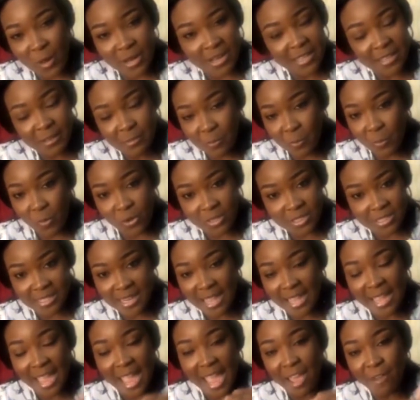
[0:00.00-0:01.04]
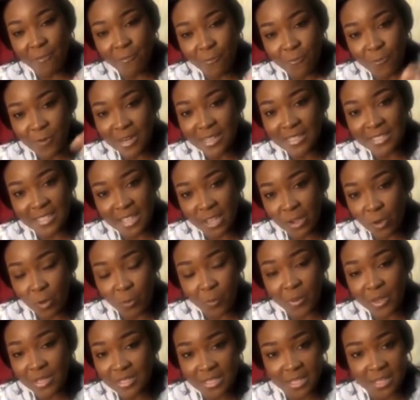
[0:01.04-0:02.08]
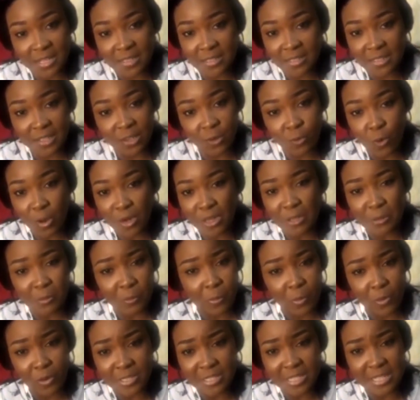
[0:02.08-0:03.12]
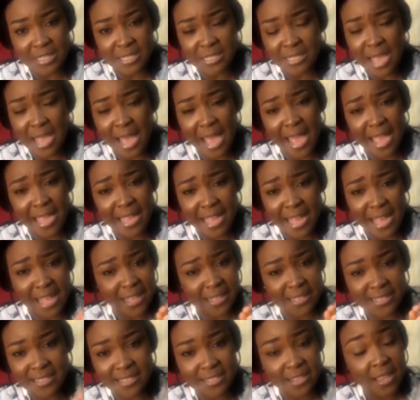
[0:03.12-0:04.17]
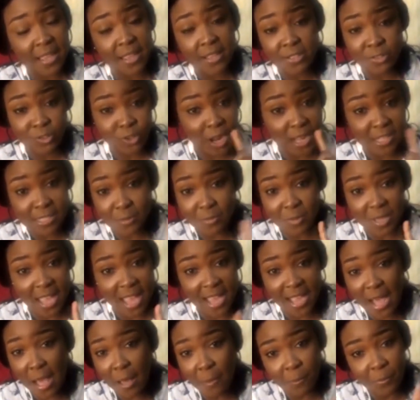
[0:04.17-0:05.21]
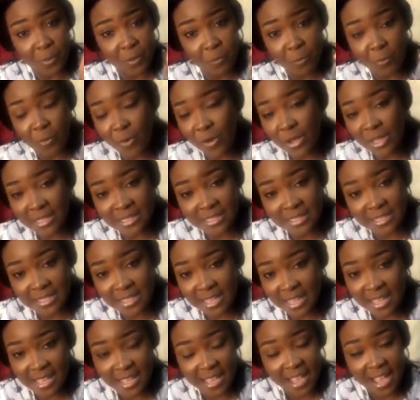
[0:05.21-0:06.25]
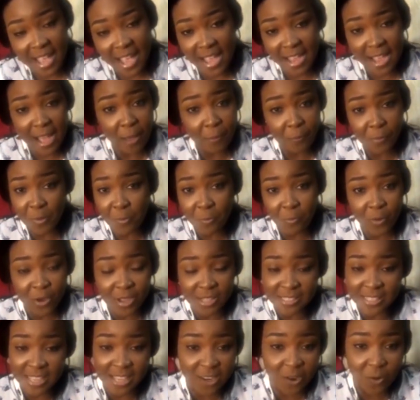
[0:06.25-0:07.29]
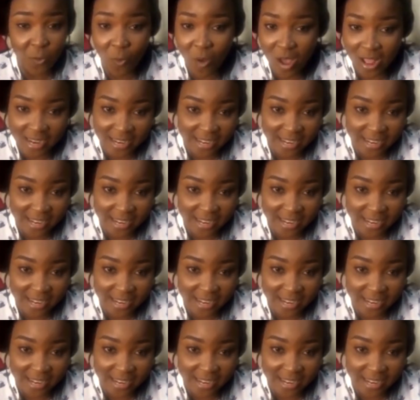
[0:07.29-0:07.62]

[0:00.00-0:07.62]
I can't pinpoint anyone and say that, oh, this person was my favorite. I love the whole concept of the fact that we were